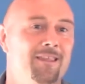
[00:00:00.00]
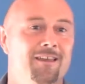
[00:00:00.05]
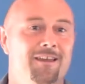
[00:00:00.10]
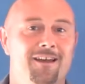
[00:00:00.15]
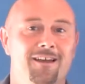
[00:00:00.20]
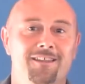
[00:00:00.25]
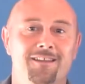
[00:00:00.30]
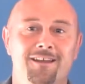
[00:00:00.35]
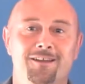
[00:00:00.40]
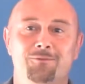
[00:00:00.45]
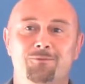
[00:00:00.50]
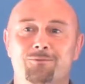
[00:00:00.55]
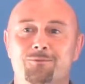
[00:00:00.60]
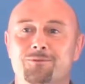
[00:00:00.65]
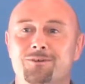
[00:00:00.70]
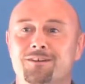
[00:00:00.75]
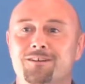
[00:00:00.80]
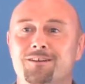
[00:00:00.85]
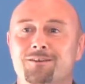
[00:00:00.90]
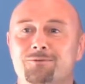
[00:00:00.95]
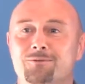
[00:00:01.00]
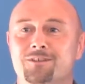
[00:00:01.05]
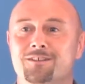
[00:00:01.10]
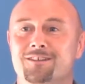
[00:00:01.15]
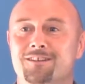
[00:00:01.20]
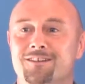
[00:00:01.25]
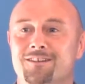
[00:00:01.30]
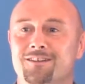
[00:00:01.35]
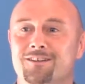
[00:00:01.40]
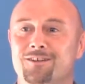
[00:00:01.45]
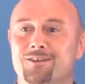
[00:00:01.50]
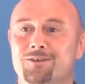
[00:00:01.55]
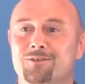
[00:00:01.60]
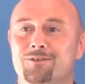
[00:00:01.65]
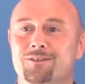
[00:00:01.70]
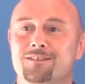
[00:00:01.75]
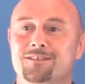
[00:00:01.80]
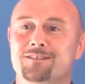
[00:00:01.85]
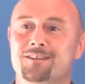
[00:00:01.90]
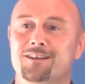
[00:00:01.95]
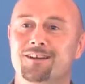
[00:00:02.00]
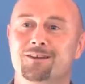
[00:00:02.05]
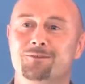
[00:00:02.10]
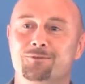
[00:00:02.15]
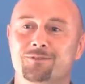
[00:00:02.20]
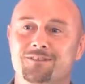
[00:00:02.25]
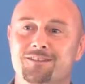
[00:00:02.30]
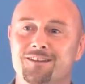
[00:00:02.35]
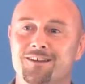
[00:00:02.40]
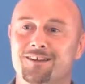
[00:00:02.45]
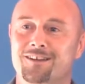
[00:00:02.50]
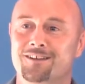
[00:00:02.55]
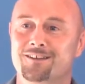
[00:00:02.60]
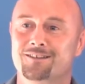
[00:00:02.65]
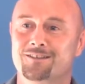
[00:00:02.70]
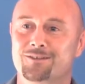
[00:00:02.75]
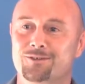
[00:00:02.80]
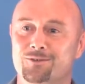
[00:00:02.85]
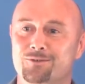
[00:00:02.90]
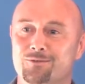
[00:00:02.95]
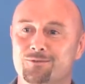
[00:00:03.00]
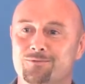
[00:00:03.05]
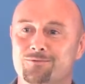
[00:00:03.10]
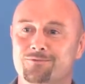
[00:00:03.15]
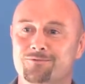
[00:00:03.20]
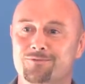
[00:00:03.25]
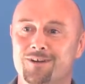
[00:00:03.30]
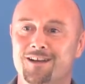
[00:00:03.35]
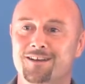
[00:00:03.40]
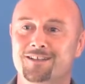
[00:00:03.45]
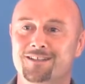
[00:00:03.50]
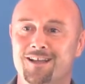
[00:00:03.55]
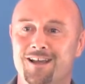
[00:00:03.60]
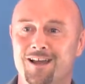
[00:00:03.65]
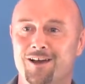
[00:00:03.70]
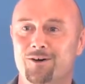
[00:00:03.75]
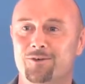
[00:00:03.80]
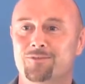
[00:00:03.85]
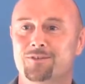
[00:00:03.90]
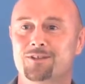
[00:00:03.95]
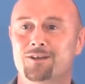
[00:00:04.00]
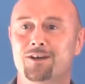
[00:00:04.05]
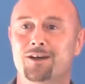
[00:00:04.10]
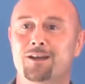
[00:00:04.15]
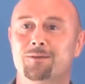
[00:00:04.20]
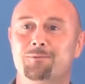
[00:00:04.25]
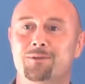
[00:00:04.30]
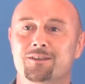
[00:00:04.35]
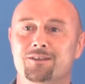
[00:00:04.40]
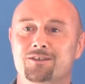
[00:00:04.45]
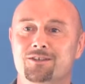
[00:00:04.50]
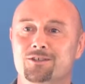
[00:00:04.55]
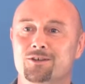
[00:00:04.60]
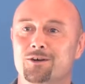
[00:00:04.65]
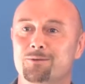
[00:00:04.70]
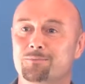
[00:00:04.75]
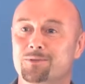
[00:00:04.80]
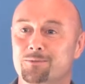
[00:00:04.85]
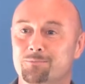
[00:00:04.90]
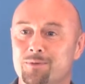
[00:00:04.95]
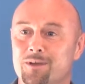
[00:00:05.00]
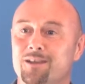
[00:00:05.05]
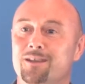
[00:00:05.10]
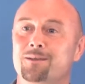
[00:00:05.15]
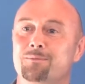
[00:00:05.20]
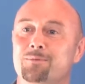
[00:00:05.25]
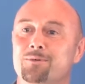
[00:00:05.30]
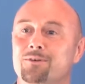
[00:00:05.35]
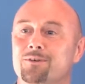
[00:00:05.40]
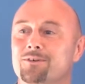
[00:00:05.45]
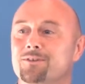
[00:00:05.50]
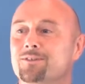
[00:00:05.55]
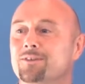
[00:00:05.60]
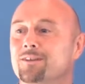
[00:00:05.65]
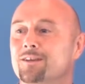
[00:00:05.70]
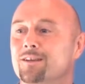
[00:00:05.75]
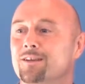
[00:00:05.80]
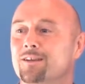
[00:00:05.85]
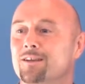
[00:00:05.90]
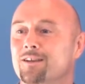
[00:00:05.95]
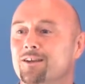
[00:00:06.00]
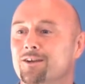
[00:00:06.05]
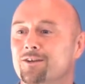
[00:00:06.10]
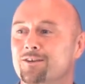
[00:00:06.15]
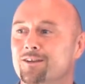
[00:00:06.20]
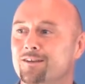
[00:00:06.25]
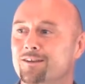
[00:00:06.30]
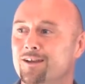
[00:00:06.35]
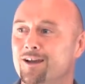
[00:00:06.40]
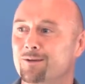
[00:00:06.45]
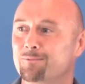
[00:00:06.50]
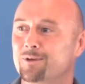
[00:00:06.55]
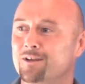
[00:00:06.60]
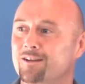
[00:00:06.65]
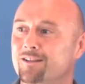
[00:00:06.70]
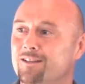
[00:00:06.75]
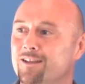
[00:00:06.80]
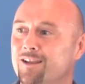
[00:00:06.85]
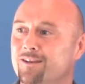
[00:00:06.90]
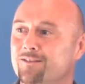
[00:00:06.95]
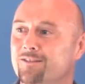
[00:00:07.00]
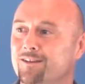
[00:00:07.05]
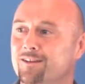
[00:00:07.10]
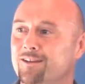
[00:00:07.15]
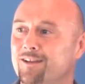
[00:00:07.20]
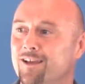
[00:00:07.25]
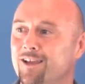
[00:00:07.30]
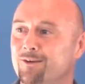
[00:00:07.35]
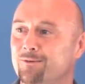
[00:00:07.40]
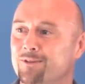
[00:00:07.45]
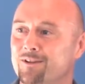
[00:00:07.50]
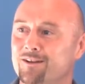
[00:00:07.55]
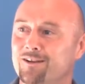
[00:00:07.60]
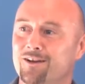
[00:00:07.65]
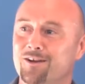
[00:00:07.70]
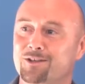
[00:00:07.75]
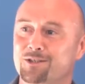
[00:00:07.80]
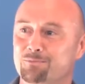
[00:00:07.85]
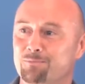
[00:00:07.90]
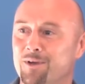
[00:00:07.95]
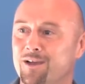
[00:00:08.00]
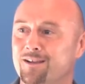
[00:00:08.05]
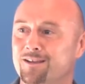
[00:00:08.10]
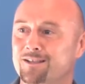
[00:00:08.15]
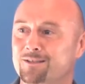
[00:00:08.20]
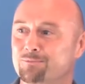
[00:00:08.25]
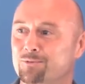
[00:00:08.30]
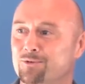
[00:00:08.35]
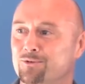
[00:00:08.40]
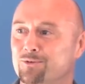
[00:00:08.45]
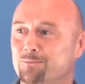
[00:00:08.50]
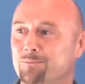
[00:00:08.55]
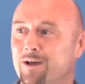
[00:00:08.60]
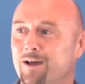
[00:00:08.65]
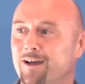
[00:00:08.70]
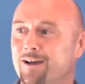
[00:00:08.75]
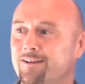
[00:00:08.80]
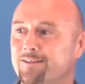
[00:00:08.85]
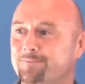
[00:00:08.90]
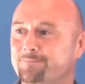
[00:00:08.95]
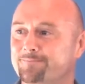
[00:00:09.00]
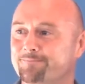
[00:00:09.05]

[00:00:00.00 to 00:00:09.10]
And then what I was going to do is I was going to rent out time in the shop to people who could come in at the end of the day with a large baseball bat.